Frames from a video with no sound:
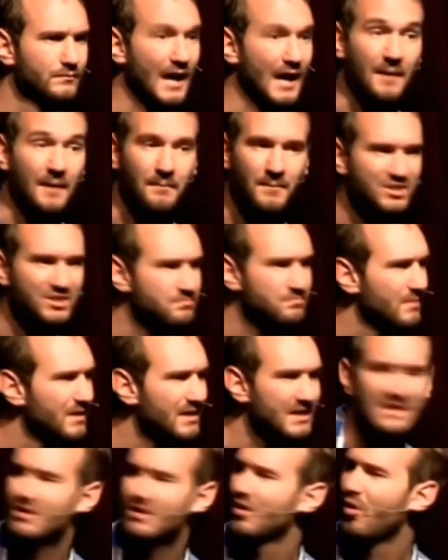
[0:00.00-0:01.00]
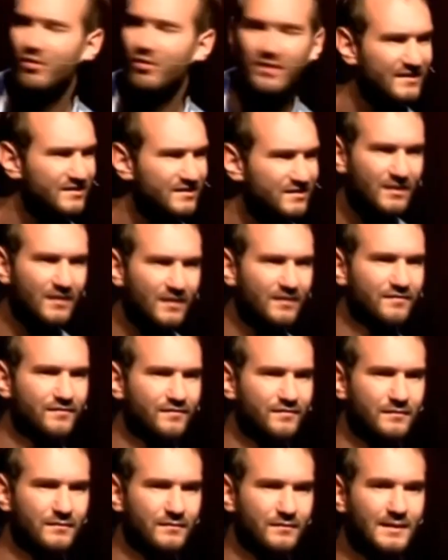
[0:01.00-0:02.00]
how much money, all that
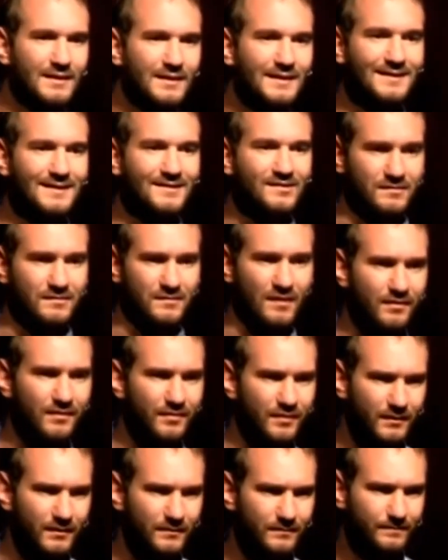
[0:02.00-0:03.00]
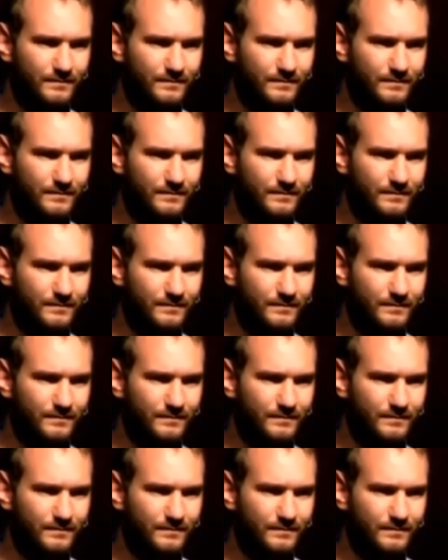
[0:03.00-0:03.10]
stuff is nothing.